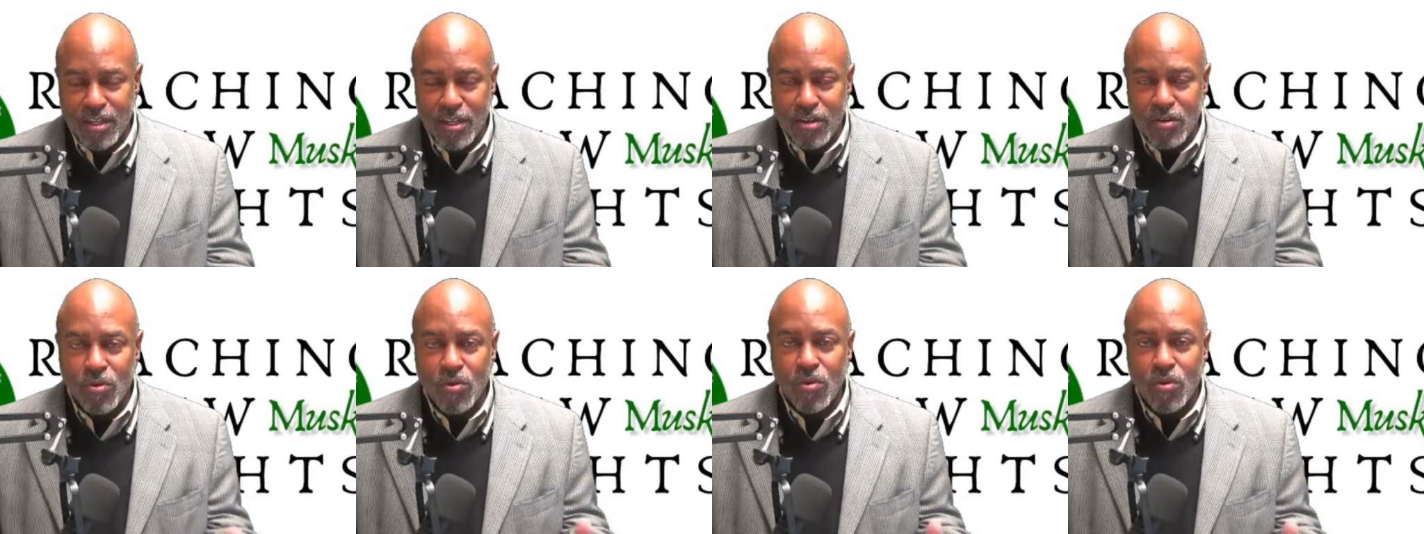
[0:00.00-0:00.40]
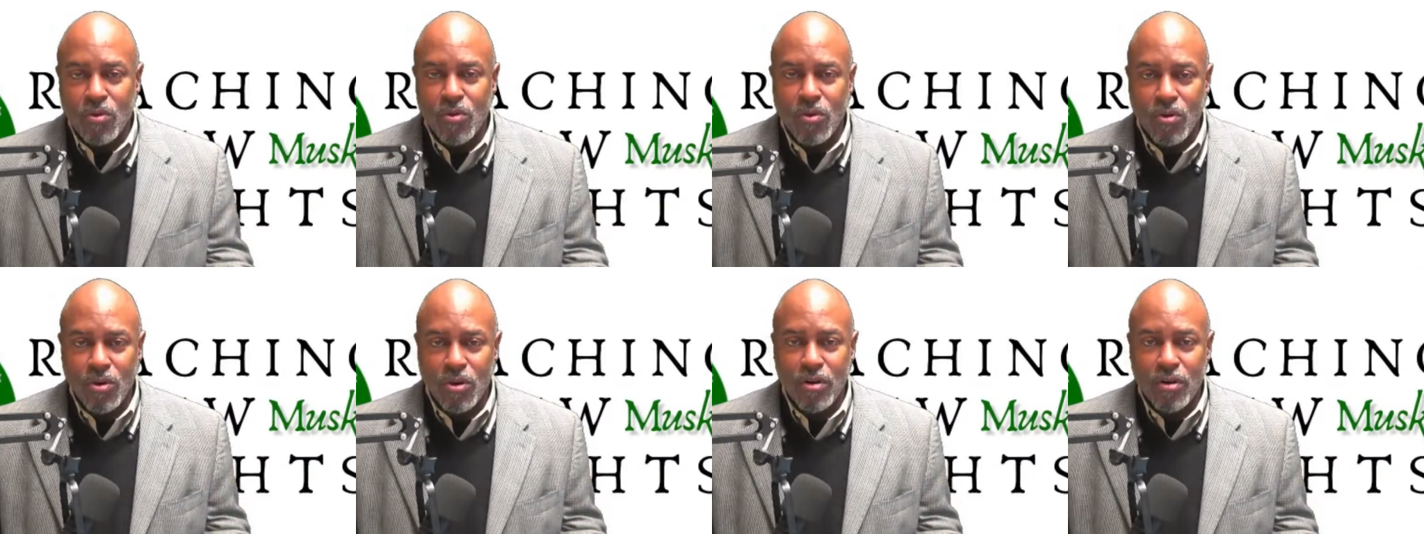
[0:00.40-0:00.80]

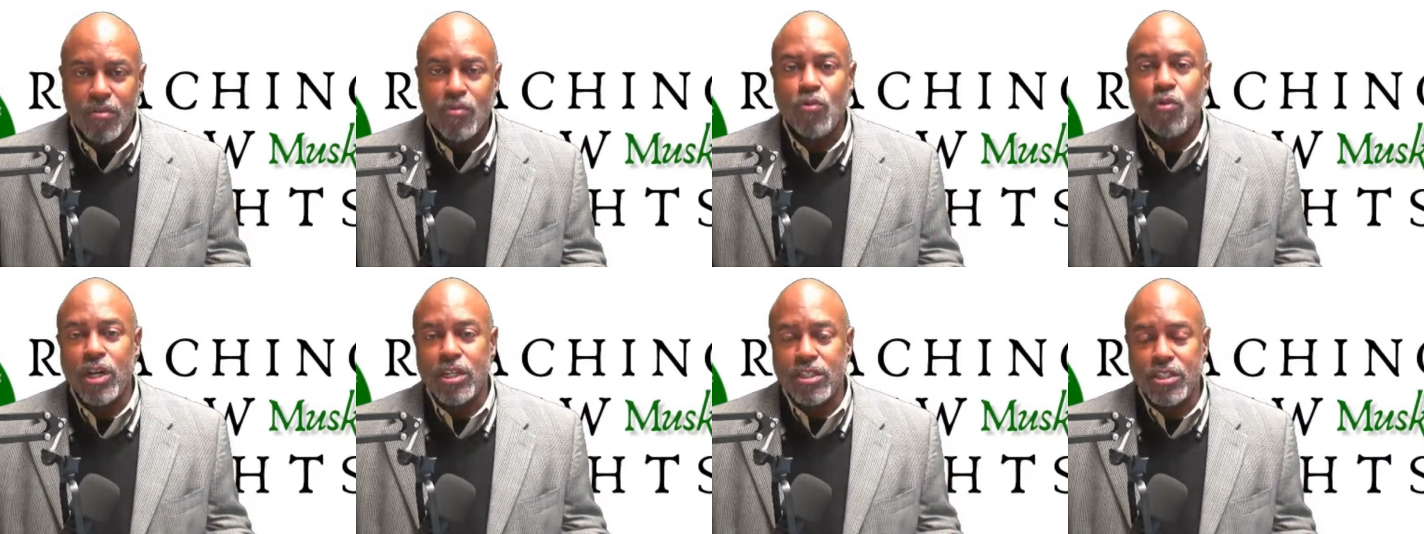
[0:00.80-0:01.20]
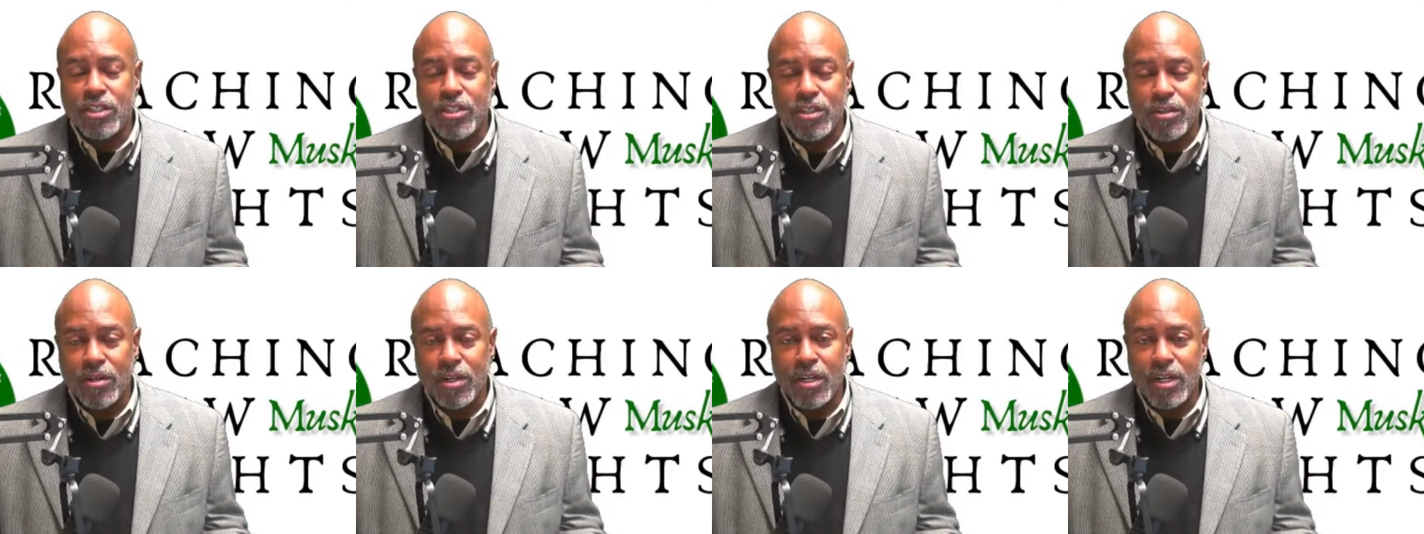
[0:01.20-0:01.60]
or
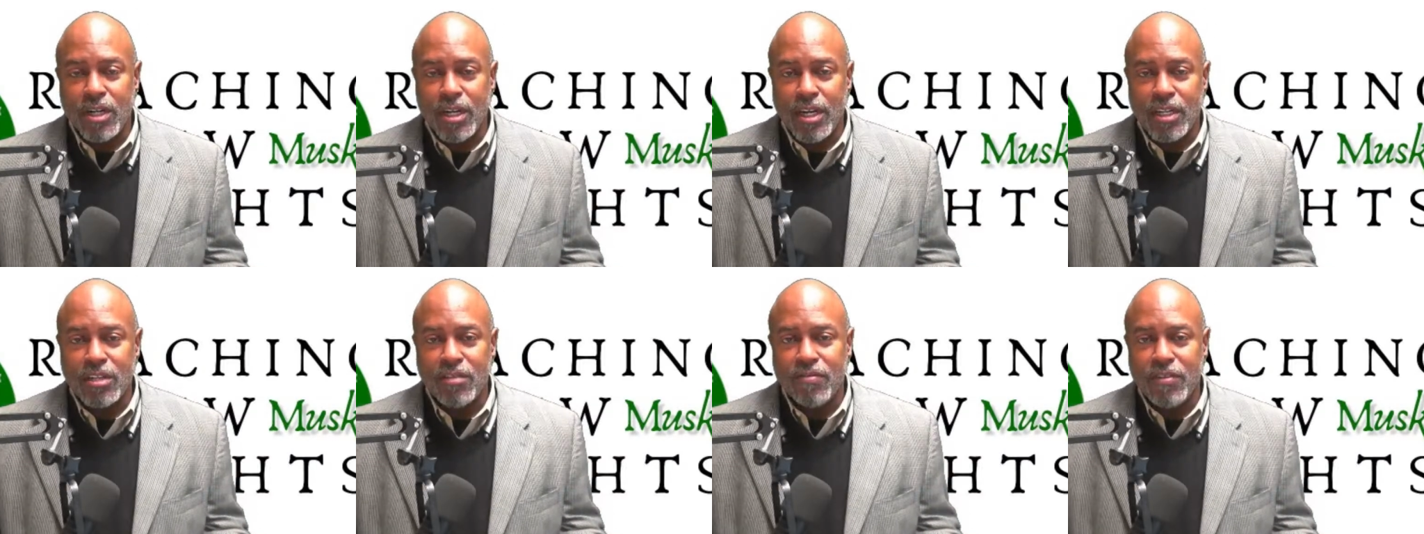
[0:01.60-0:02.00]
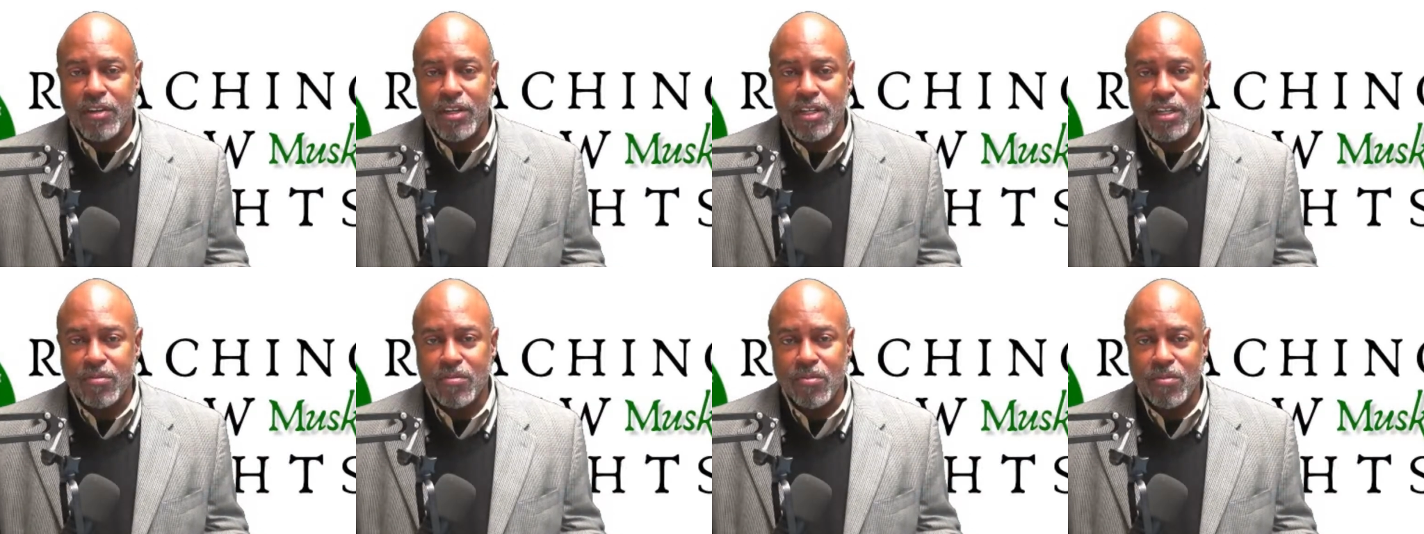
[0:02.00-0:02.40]
register it as a
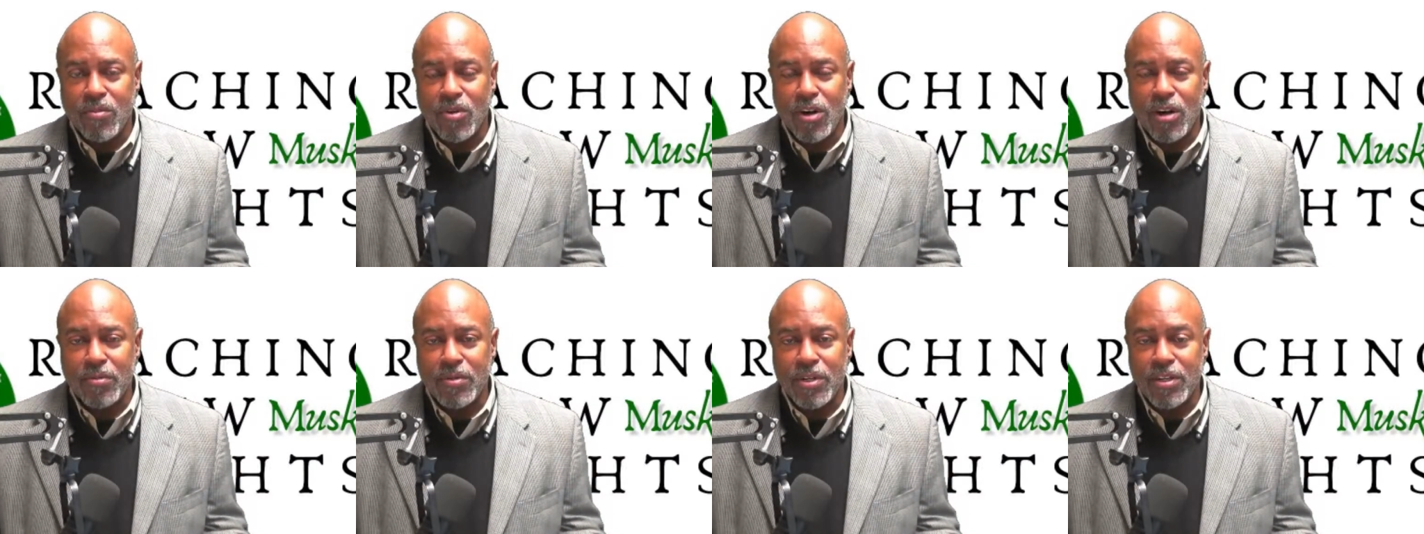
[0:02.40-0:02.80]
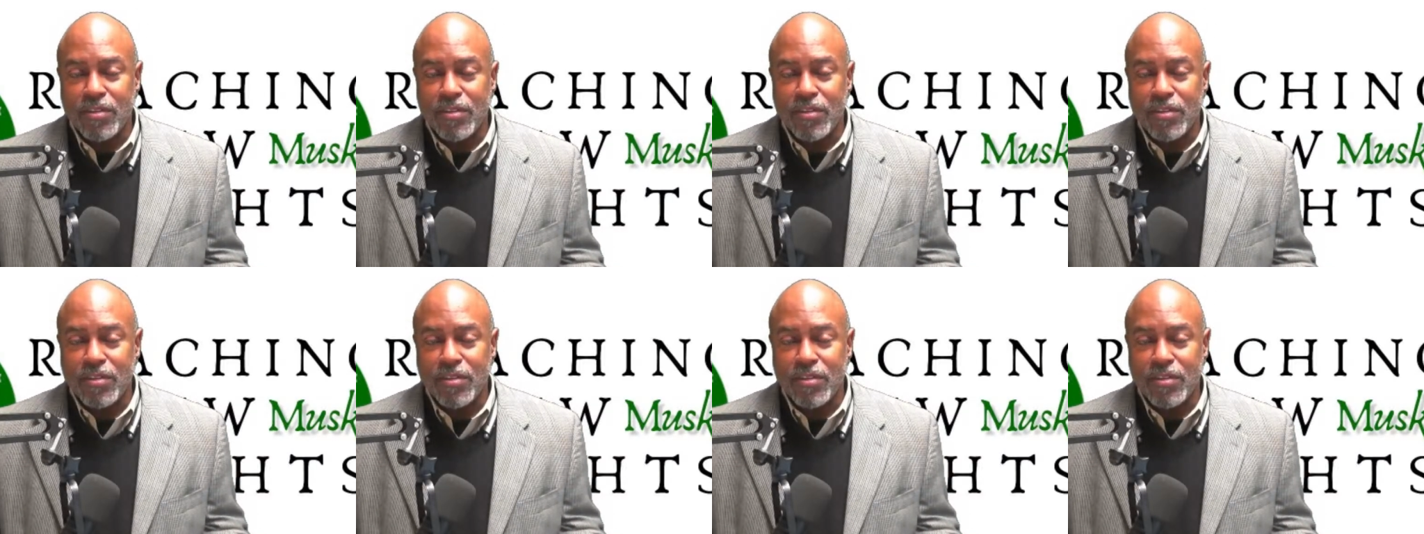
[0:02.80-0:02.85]
vacant property.